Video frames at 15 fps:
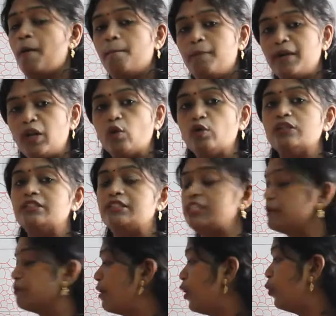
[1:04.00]
Below the
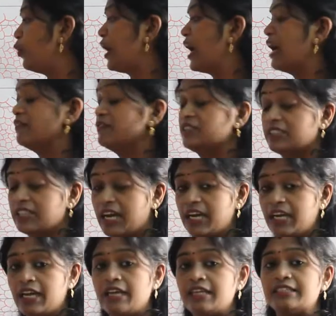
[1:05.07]
stigma we have
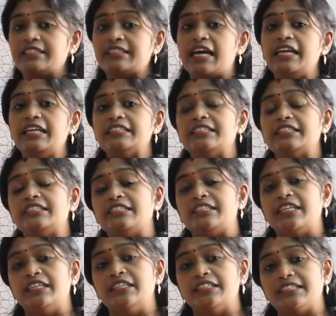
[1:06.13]
style. Style is
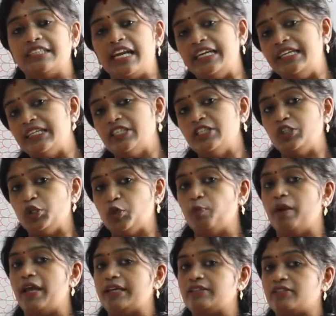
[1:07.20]
the slender
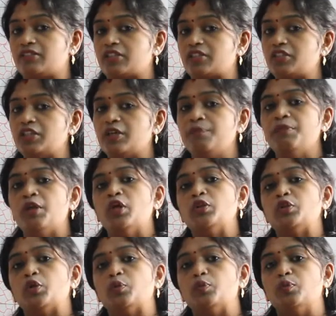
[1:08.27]
tube-like structure
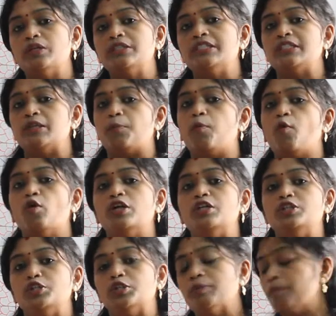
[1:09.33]
through which the
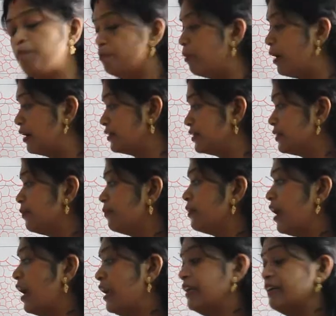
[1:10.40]
pollen tube passes
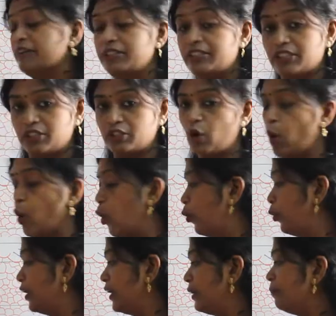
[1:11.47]
and reaches the
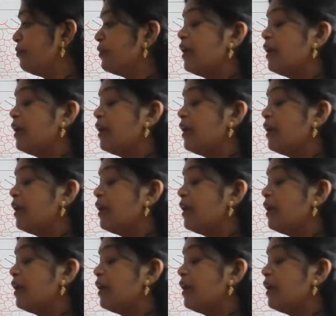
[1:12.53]
ovary.